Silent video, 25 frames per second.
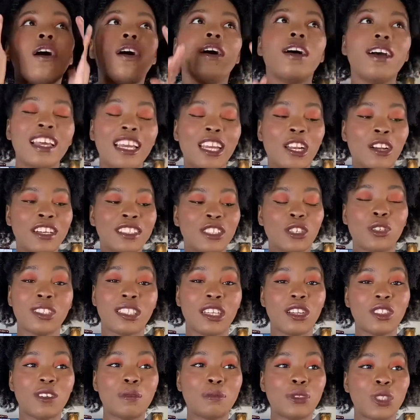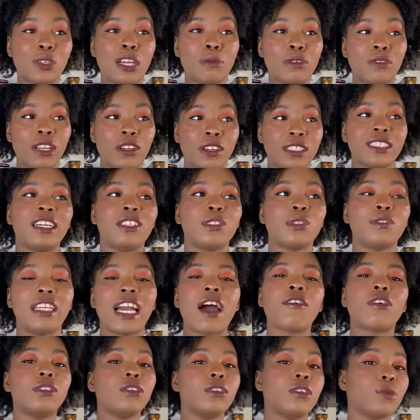a lot. You lose a lot of books when you move a lot and you don't really
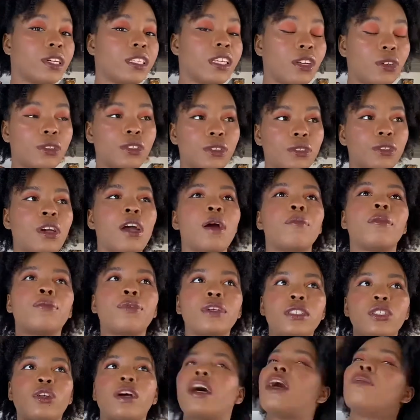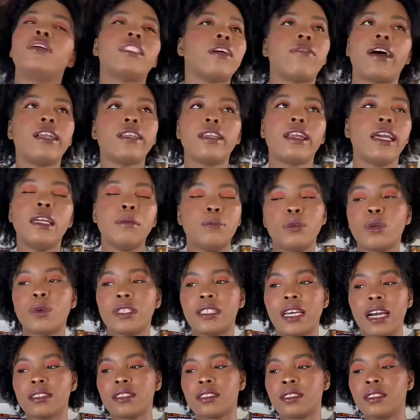have control of where they go to. I'm pretty sure I must have had like, a book with
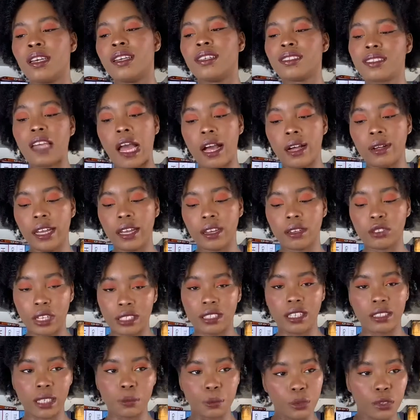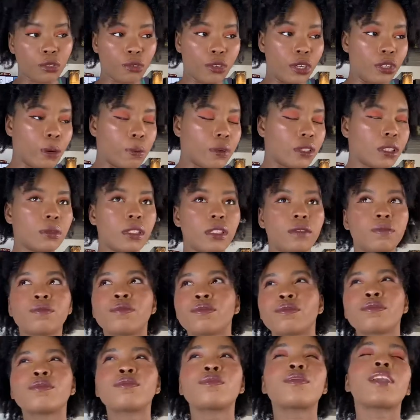that style, like translated book growing up or something.
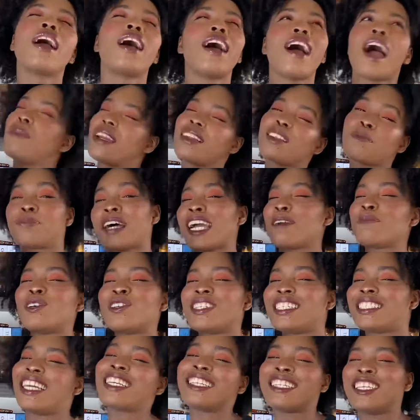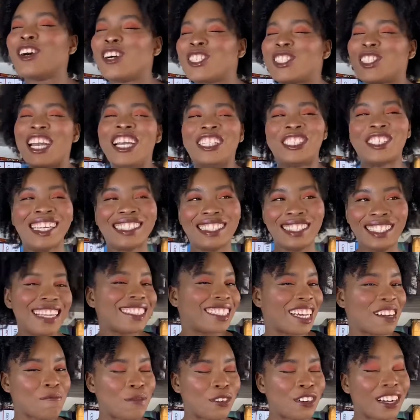I mean, the Bible is technically also a
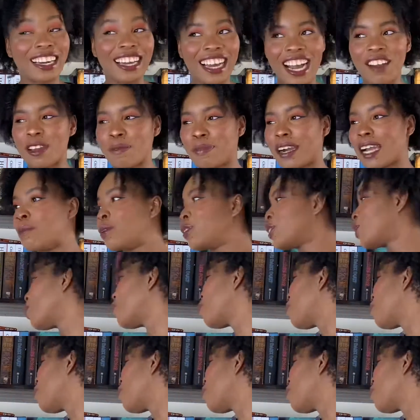translated book. I have a Bible, so